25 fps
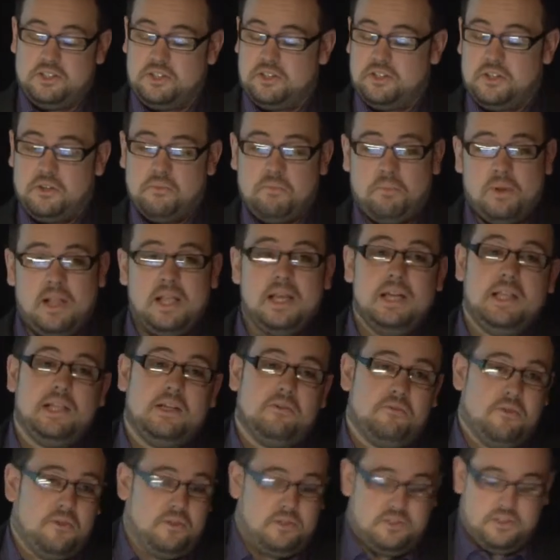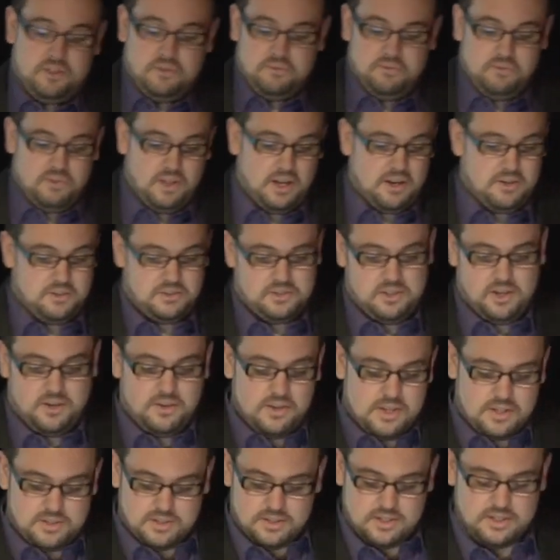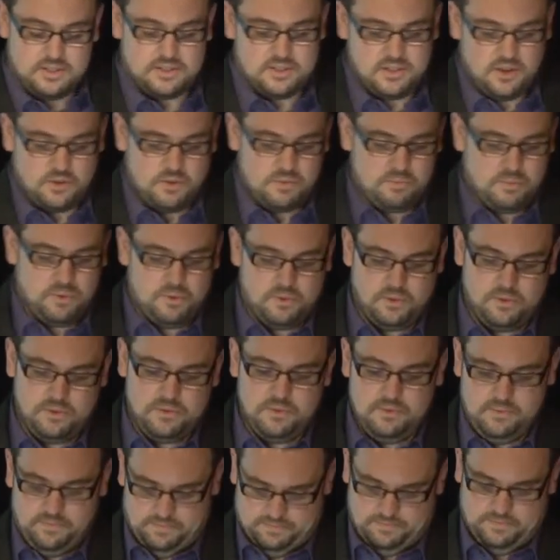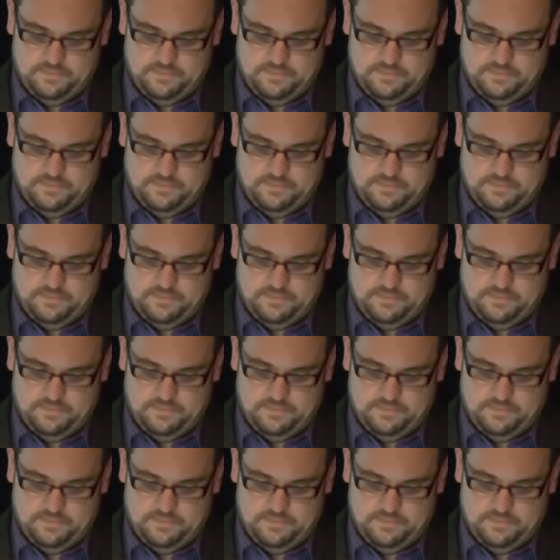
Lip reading: just completely ruins the flow, so it's so important.